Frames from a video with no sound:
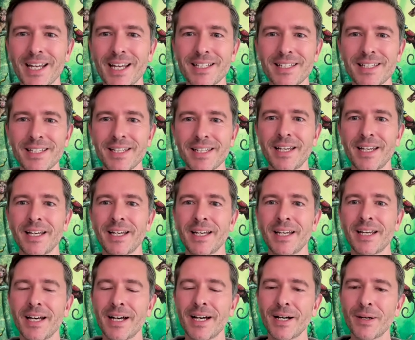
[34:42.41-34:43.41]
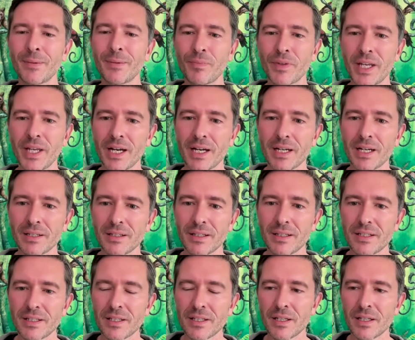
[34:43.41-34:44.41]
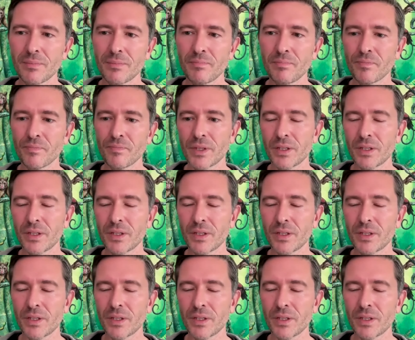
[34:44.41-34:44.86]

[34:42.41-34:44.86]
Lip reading: It's it's the